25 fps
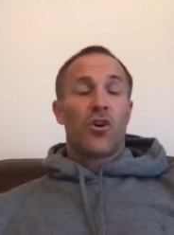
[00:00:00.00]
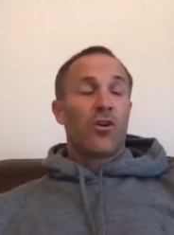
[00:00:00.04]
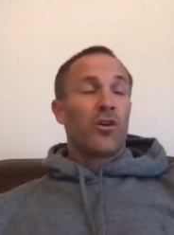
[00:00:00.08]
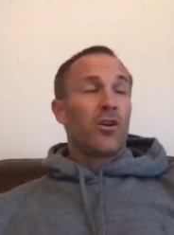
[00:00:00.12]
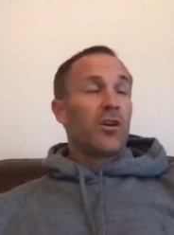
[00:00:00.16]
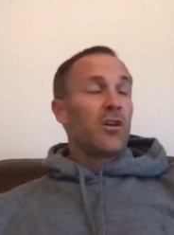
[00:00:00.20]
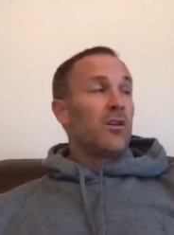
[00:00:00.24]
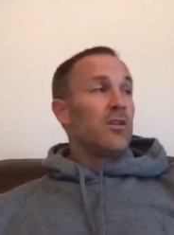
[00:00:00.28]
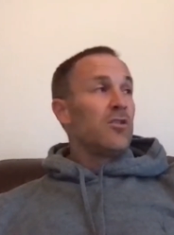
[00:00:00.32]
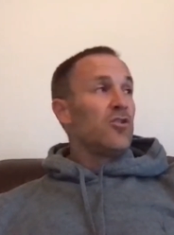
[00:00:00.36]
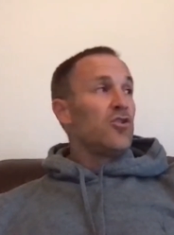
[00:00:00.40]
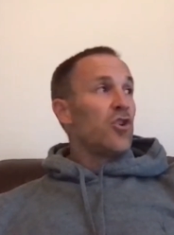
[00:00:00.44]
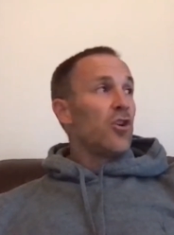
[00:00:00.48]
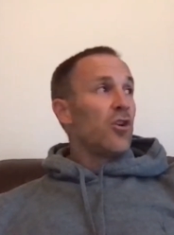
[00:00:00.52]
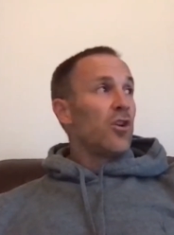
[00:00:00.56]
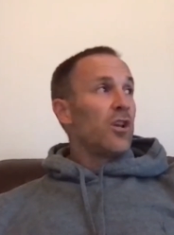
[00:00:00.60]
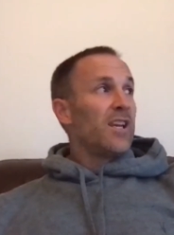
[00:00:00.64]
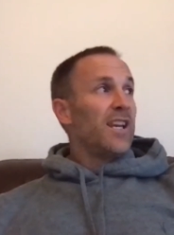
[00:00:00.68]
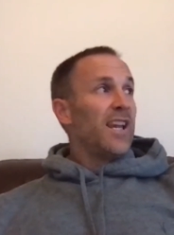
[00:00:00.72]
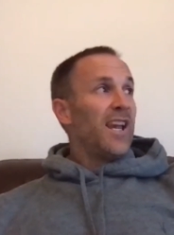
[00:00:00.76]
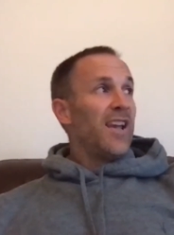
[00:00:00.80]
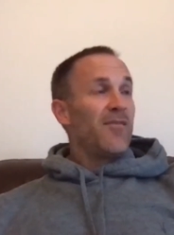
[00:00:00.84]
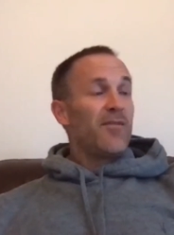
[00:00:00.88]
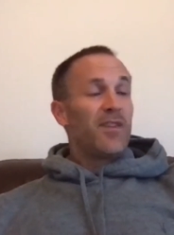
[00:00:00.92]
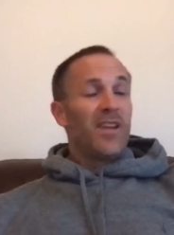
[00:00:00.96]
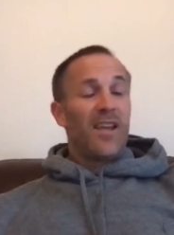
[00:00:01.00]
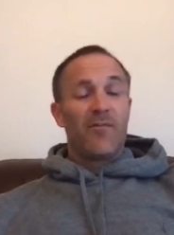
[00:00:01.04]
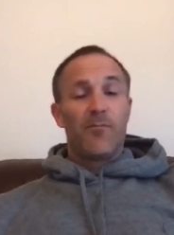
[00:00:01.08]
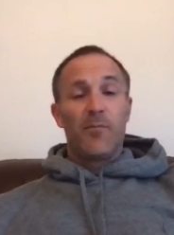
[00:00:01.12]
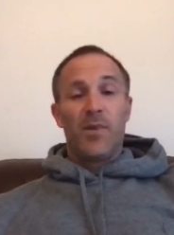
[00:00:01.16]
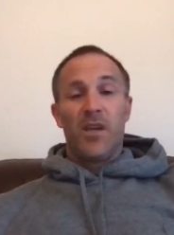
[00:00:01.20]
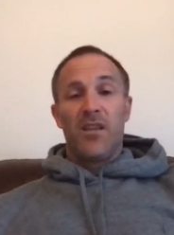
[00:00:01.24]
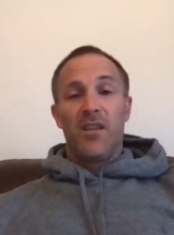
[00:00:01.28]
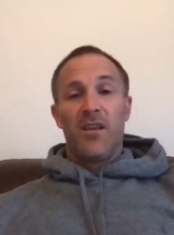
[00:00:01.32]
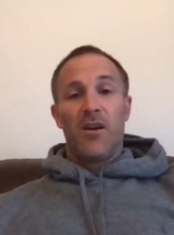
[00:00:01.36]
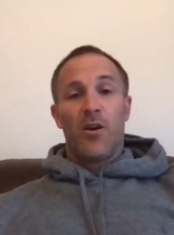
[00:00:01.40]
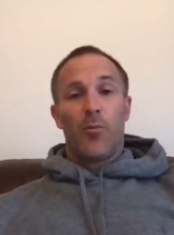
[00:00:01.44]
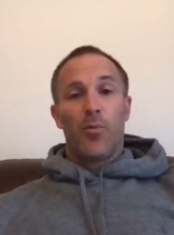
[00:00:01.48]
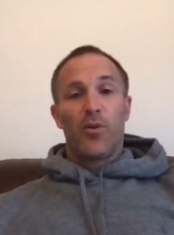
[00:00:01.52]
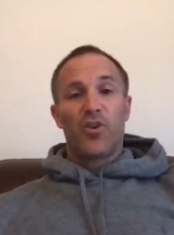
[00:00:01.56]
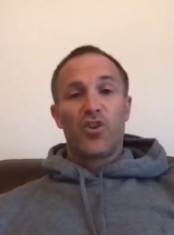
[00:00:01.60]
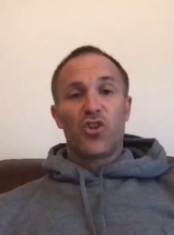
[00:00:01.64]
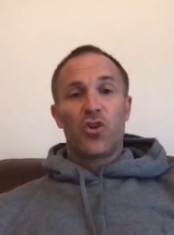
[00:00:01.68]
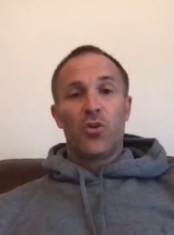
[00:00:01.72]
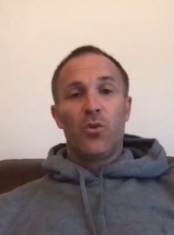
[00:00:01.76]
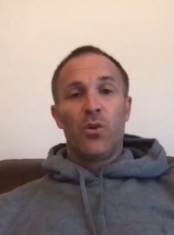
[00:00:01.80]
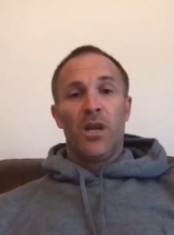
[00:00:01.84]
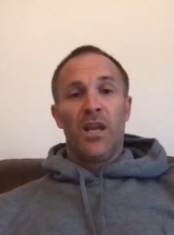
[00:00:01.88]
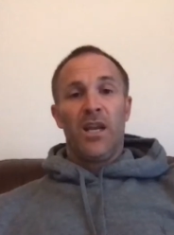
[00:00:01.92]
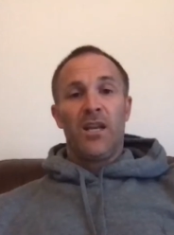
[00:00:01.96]
and Kev gave me the
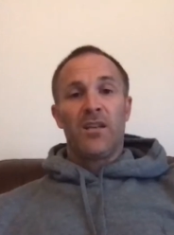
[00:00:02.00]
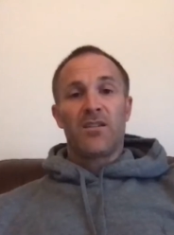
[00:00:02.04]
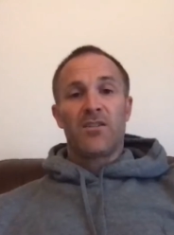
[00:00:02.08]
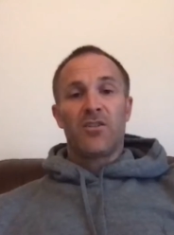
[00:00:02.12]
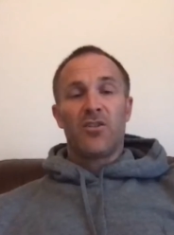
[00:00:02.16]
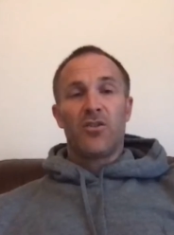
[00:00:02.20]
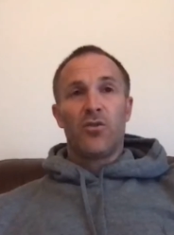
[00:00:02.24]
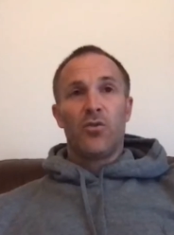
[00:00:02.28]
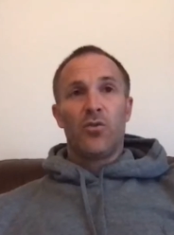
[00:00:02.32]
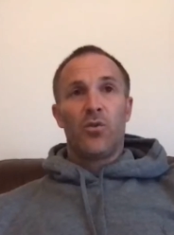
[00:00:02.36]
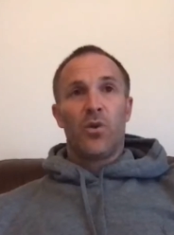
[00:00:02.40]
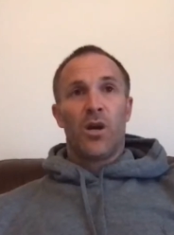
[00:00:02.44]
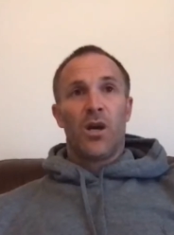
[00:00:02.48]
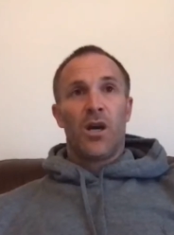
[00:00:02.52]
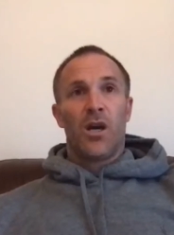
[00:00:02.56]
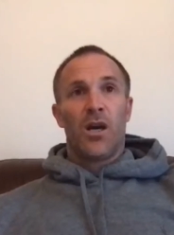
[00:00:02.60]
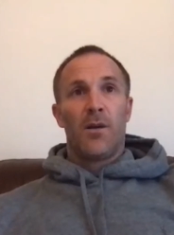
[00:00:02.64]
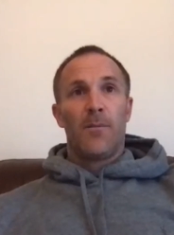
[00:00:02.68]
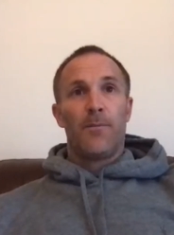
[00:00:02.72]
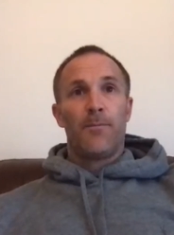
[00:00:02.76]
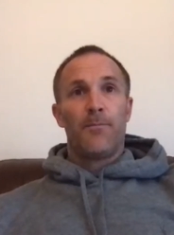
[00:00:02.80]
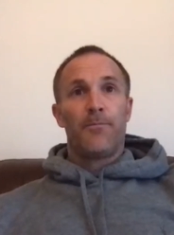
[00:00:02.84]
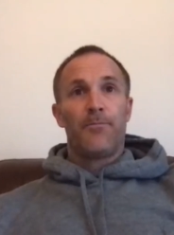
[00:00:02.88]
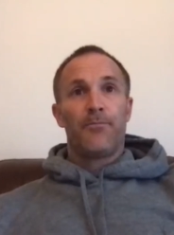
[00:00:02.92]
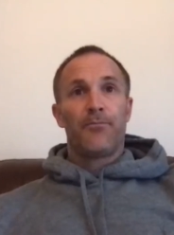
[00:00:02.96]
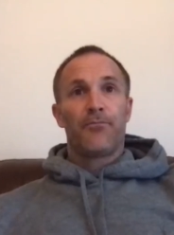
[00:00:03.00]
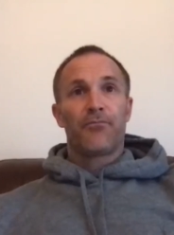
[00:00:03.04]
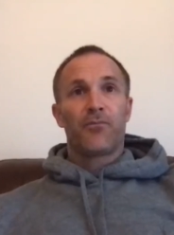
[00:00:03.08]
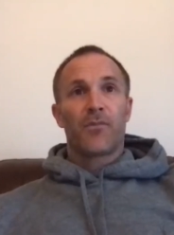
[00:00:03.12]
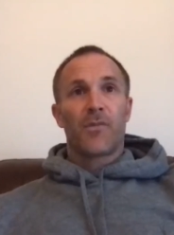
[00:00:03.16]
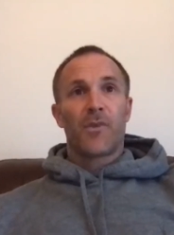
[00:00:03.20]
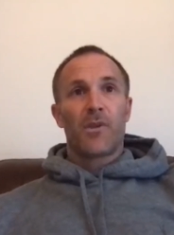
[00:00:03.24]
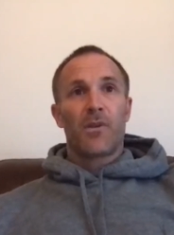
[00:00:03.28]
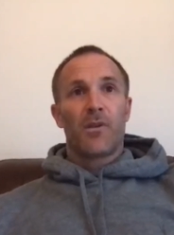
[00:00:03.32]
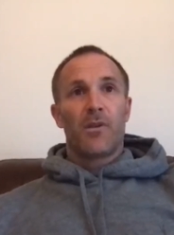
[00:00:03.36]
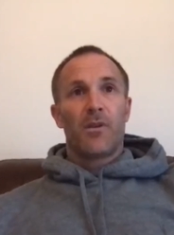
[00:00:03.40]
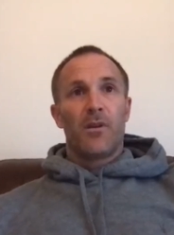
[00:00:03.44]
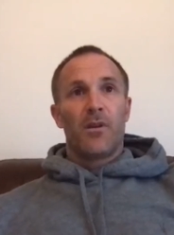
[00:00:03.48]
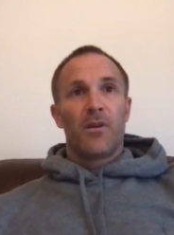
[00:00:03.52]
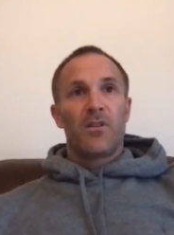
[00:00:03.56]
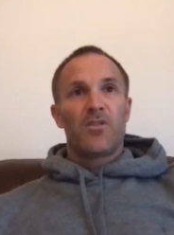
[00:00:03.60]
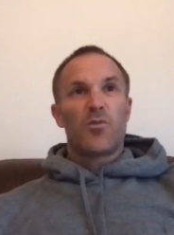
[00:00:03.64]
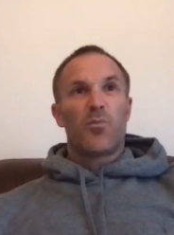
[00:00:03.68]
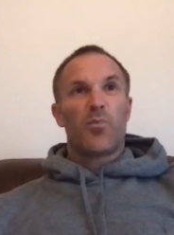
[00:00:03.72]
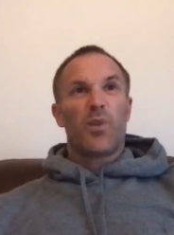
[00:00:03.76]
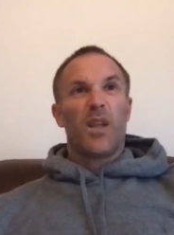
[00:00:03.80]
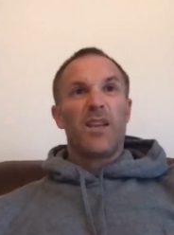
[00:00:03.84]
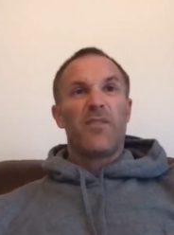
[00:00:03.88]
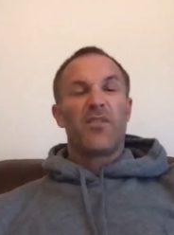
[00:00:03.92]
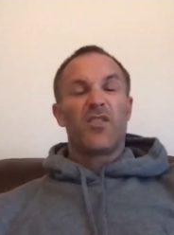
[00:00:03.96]
opportunity to
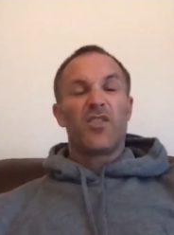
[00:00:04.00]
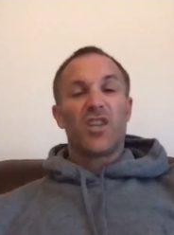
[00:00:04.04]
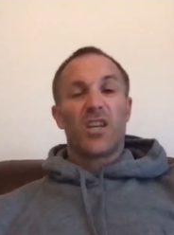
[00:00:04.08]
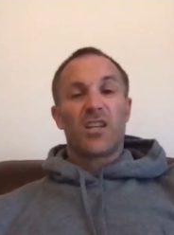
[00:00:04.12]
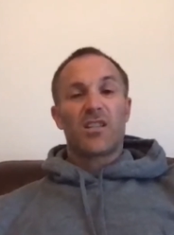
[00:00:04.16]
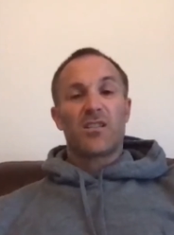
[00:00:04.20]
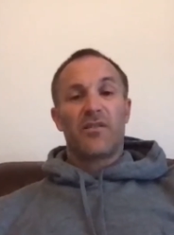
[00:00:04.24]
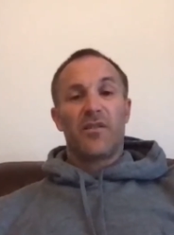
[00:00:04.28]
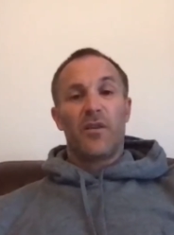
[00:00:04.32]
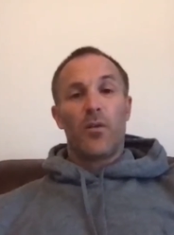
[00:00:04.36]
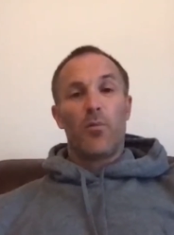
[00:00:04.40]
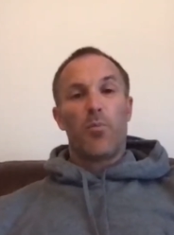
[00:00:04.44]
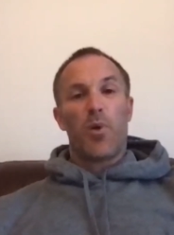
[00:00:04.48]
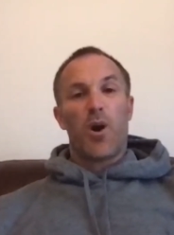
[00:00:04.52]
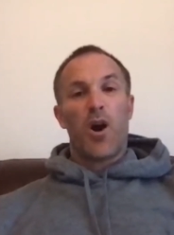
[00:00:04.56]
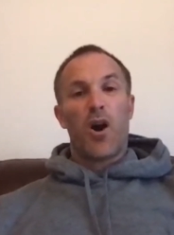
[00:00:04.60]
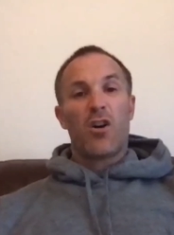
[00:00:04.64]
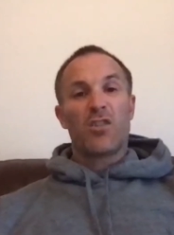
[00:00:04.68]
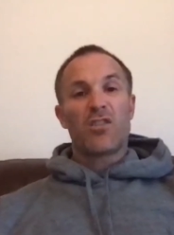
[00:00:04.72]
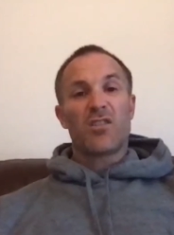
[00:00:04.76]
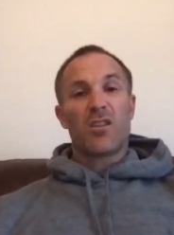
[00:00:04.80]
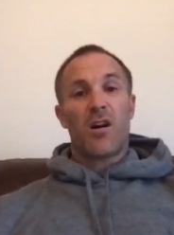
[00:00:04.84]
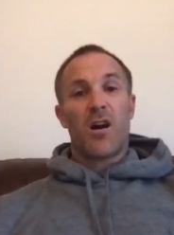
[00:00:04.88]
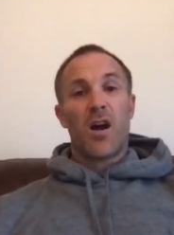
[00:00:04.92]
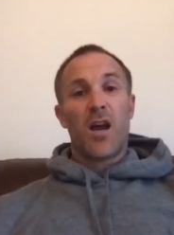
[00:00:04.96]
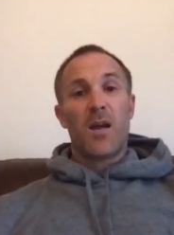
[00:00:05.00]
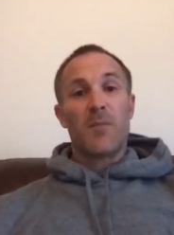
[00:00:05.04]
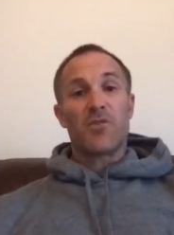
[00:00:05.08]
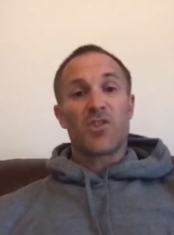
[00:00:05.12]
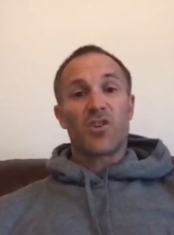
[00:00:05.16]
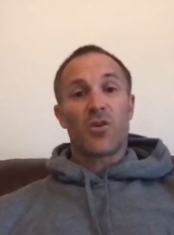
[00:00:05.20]
play for Chesterfield part time.